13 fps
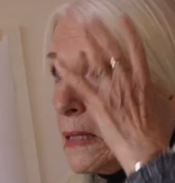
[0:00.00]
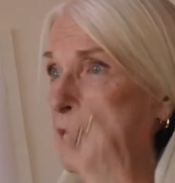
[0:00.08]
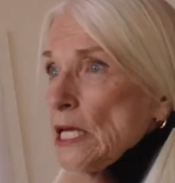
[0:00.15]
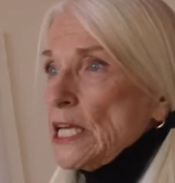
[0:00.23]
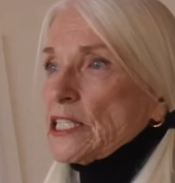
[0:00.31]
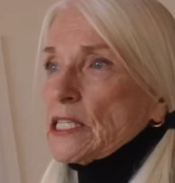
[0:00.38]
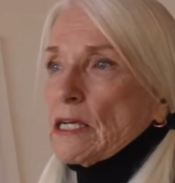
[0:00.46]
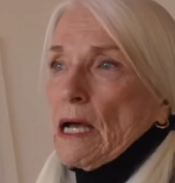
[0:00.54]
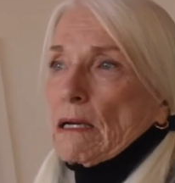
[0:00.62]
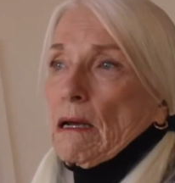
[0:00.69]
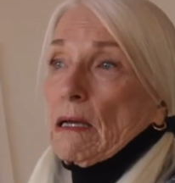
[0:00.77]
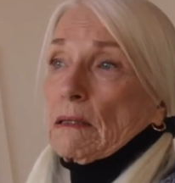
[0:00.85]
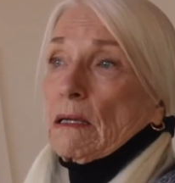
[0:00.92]
He's got
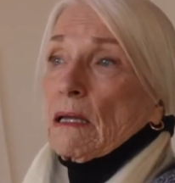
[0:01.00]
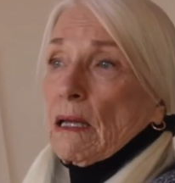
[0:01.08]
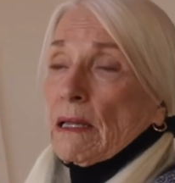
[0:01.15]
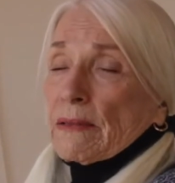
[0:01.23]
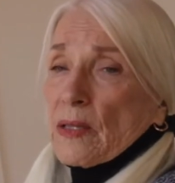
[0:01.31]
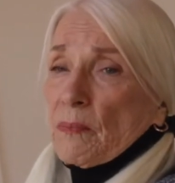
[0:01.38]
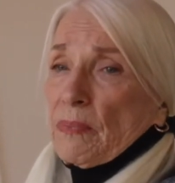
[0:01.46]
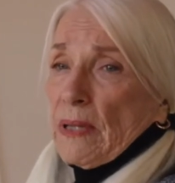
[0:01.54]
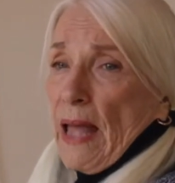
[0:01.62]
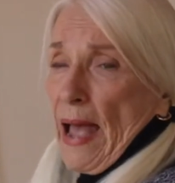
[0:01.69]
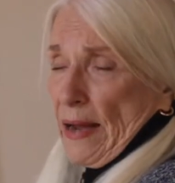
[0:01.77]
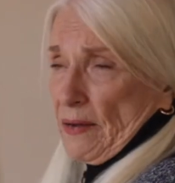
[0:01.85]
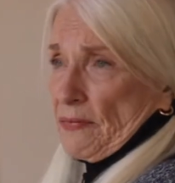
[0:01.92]
on the
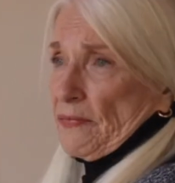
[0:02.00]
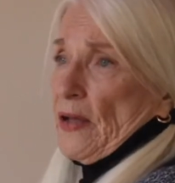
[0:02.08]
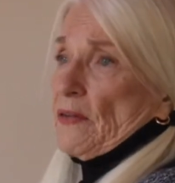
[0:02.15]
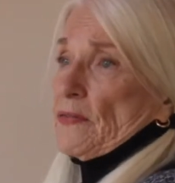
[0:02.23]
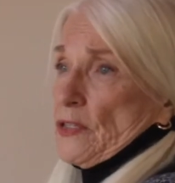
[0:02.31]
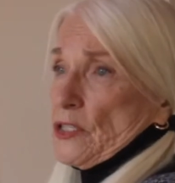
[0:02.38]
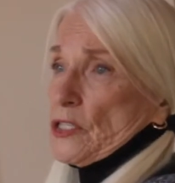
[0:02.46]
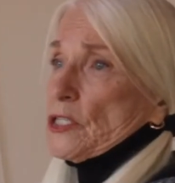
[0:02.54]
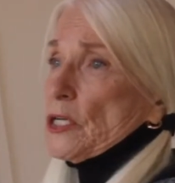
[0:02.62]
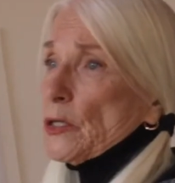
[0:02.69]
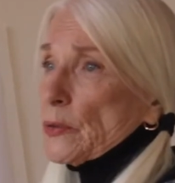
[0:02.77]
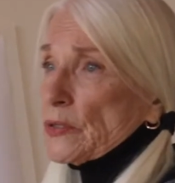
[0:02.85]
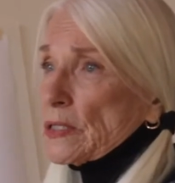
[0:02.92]
black velvet
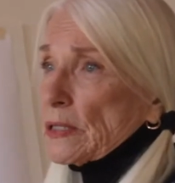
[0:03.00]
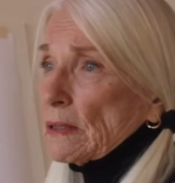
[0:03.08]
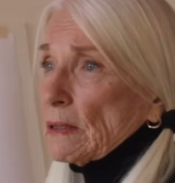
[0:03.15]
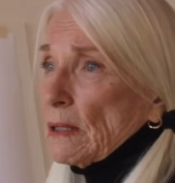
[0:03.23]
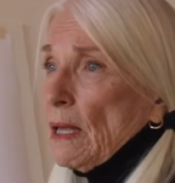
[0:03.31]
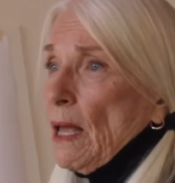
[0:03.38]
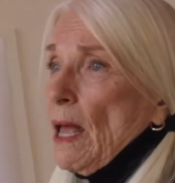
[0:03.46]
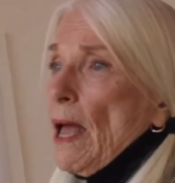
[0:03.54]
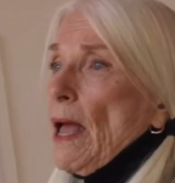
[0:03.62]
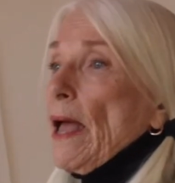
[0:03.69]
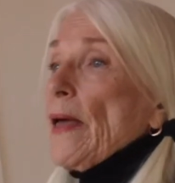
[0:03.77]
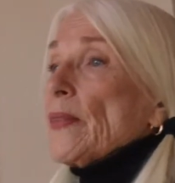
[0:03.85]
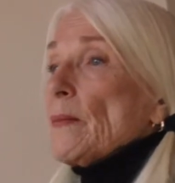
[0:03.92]
suit
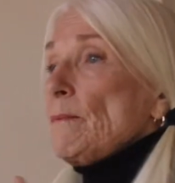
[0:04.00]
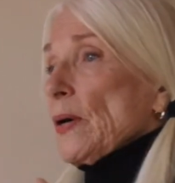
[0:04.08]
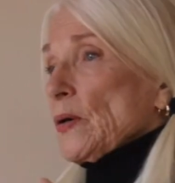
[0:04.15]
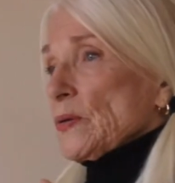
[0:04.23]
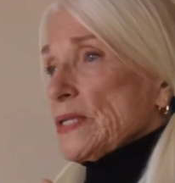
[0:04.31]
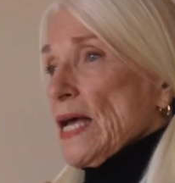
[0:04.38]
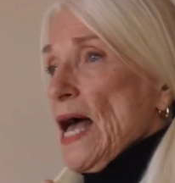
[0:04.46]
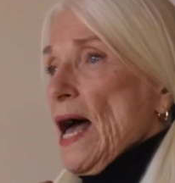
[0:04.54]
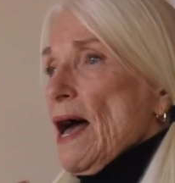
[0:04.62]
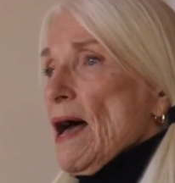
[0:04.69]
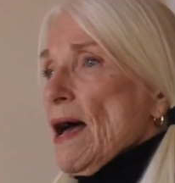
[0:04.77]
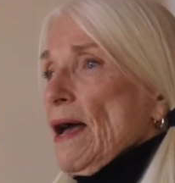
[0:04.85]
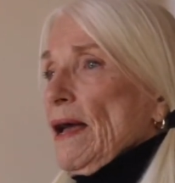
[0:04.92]
and the bow
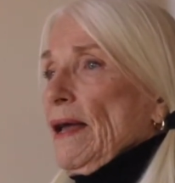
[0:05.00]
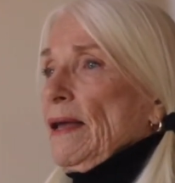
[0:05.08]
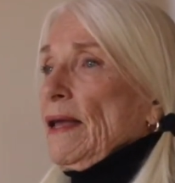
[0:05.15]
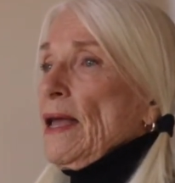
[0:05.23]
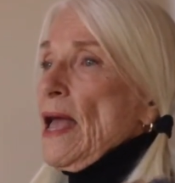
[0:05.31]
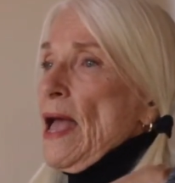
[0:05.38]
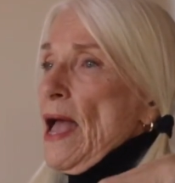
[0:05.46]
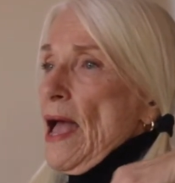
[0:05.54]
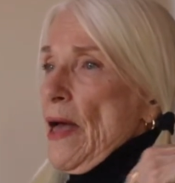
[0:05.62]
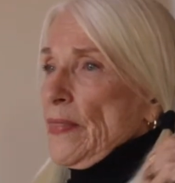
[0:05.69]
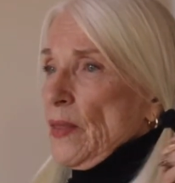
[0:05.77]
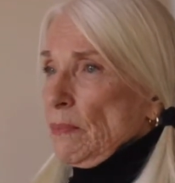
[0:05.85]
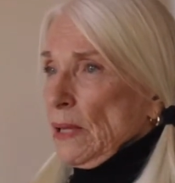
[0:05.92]
tie
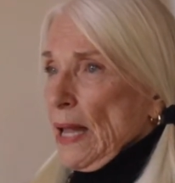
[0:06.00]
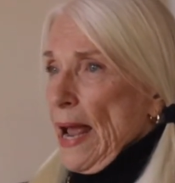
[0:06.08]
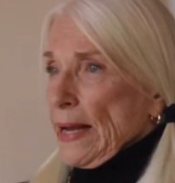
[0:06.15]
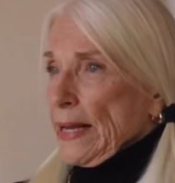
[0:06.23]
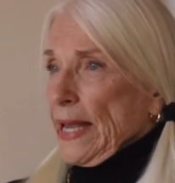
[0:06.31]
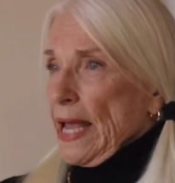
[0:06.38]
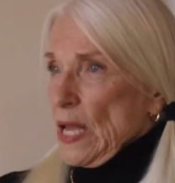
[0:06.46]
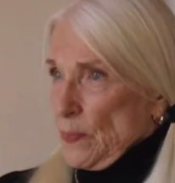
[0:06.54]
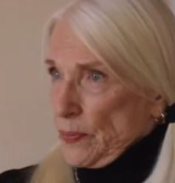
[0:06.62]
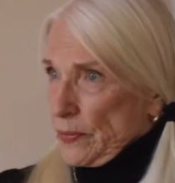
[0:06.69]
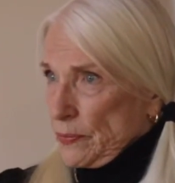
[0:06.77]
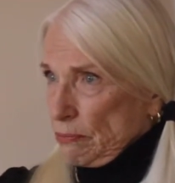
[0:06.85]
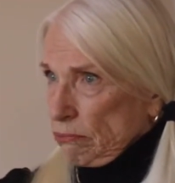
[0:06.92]
and the black cape
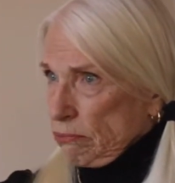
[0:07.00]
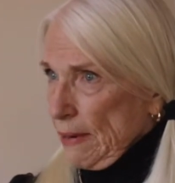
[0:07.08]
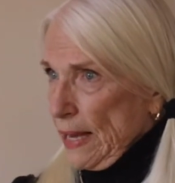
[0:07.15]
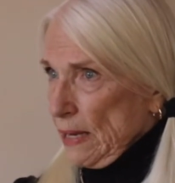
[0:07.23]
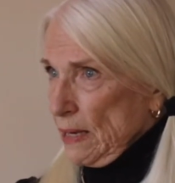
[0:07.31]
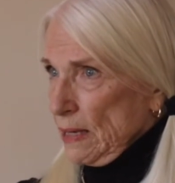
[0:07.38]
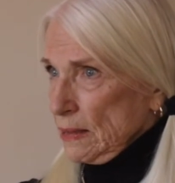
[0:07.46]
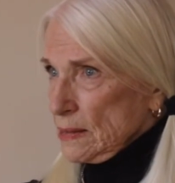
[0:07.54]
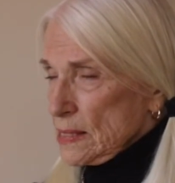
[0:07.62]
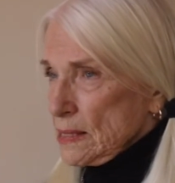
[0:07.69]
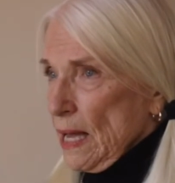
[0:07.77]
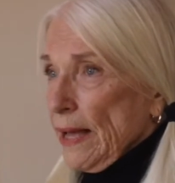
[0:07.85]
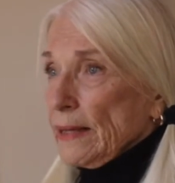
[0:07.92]
with the red
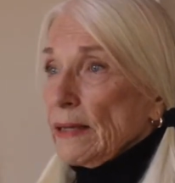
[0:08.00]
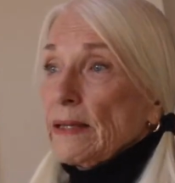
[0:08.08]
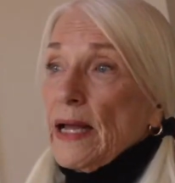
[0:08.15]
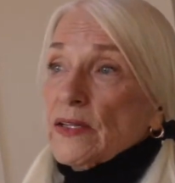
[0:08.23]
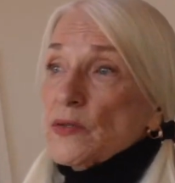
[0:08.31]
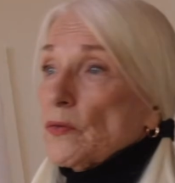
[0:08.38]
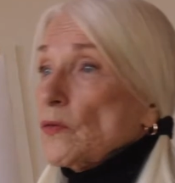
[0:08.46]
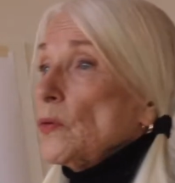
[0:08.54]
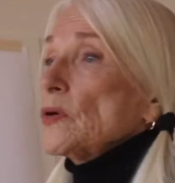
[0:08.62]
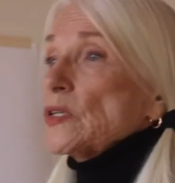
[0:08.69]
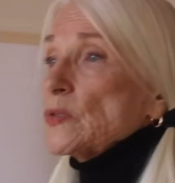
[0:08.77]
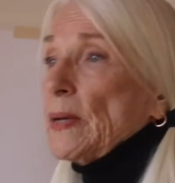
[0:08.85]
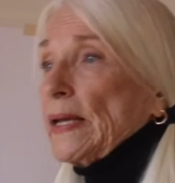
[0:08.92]
inside, and that's of
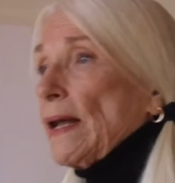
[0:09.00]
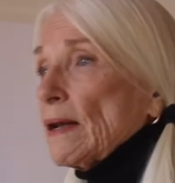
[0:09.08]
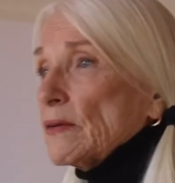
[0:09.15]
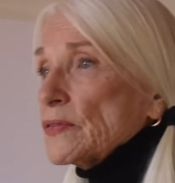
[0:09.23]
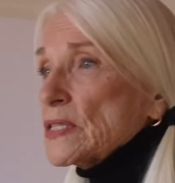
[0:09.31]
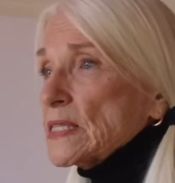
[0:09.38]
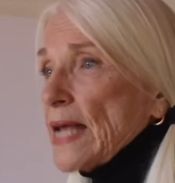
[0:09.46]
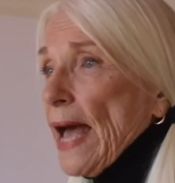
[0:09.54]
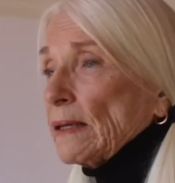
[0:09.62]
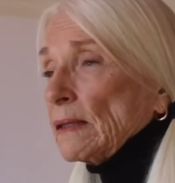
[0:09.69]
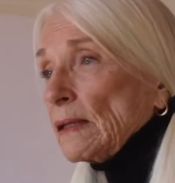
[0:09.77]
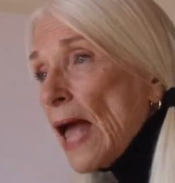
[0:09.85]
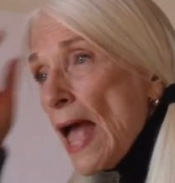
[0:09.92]
course made out of
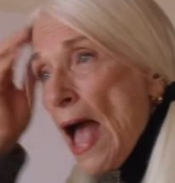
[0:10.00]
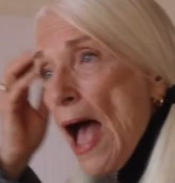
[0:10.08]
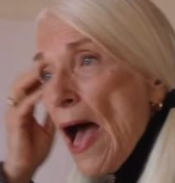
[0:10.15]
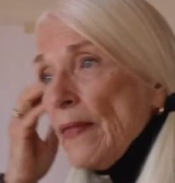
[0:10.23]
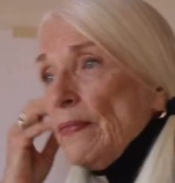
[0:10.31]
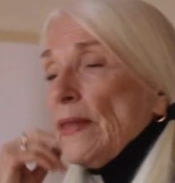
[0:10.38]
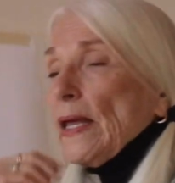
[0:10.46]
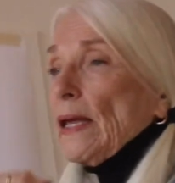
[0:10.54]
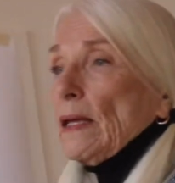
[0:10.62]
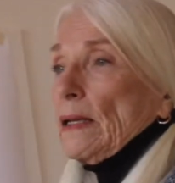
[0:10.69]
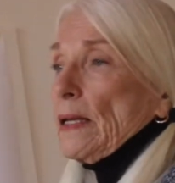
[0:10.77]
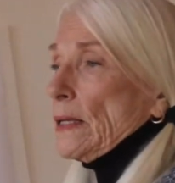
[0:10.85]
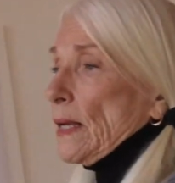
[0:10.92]
satin. And
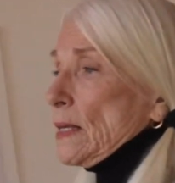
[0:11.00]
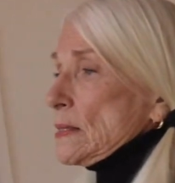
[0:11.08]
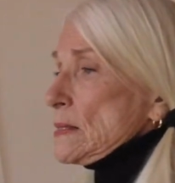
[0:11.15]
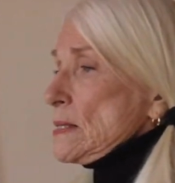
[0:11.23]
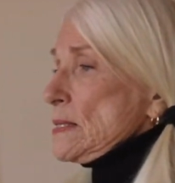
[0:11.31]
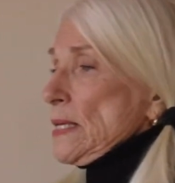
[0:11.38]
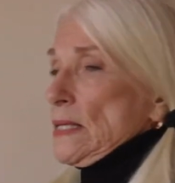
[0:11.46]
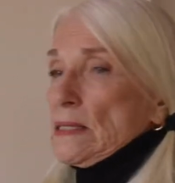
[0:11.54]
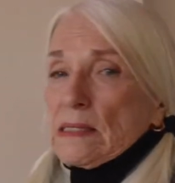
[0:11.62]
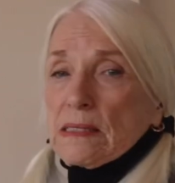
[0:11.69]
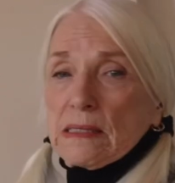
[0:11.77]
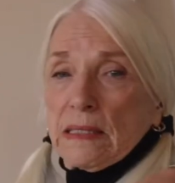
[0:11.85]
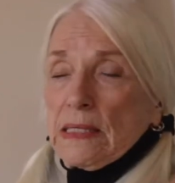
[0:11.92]
then he does
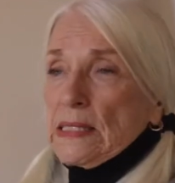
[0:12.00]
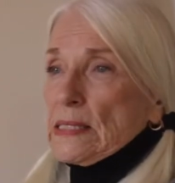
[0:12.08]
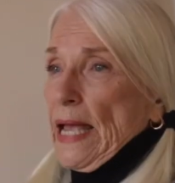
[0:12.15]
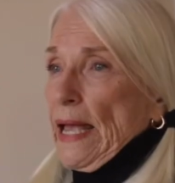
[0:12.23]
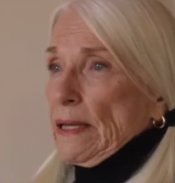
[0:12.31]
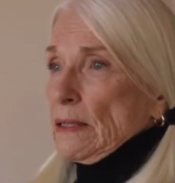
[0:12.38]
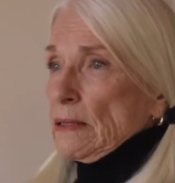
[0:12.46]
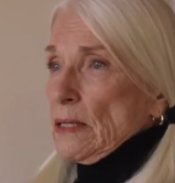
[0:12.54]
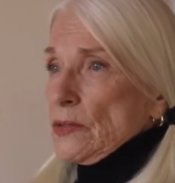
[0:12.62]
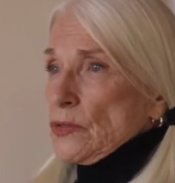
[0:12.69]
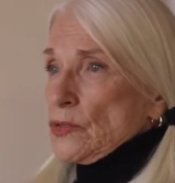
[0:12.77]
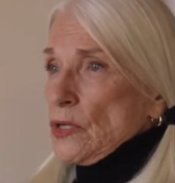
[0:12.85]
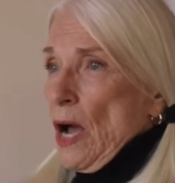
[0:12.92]
this, and he's handed
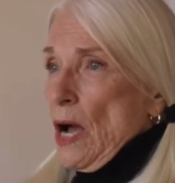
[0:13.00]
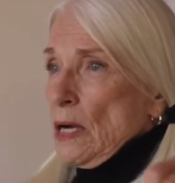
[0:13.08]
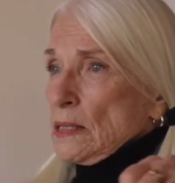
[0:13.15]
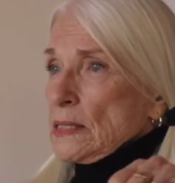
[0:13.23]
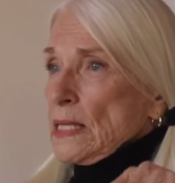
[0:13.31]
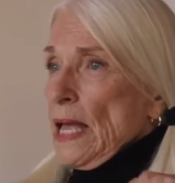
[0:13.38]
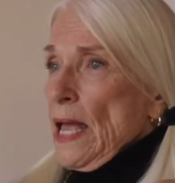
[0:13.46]
those dogs,